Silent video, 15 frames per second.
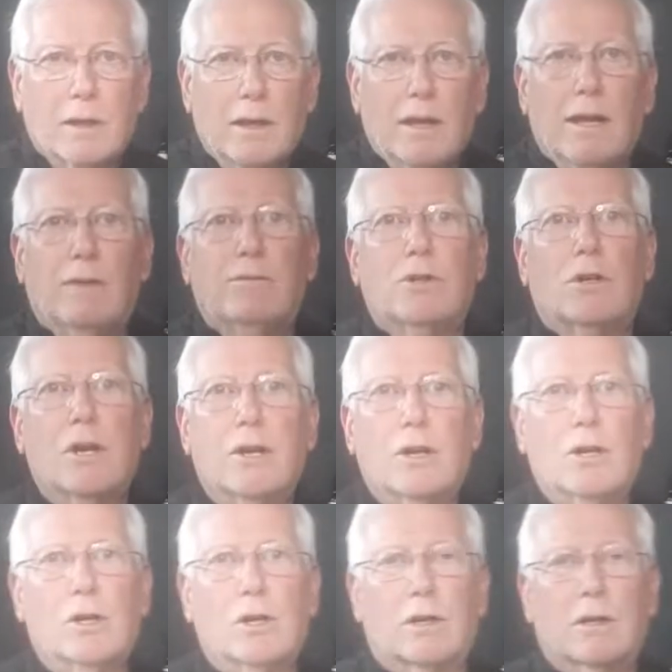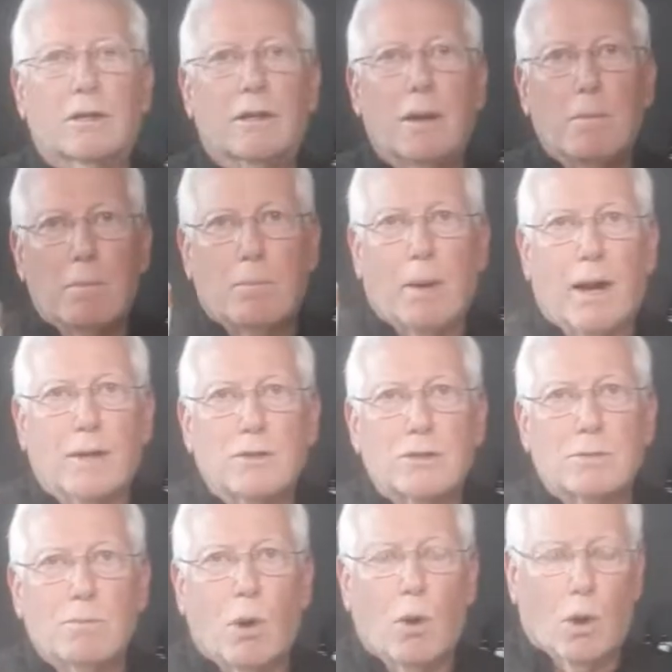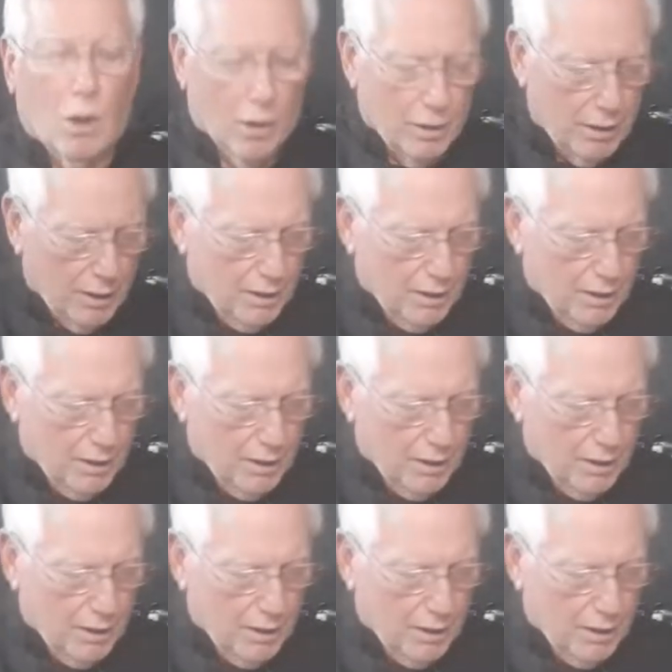If you're going to cook, buy small.